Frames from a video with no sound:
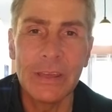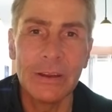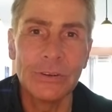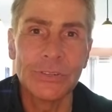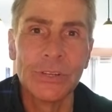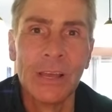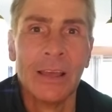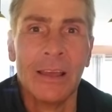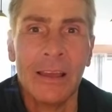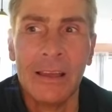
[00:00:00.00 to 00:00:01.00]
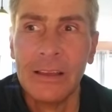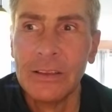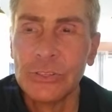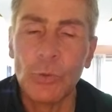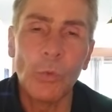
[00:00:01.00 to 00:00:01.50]
years.
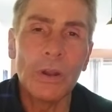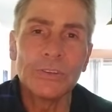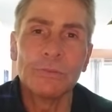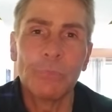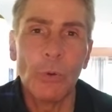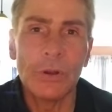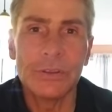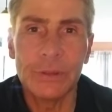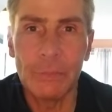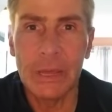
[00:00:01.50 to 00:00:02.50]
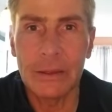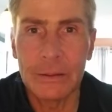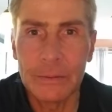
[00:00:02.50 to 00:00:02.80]
So what is important to me?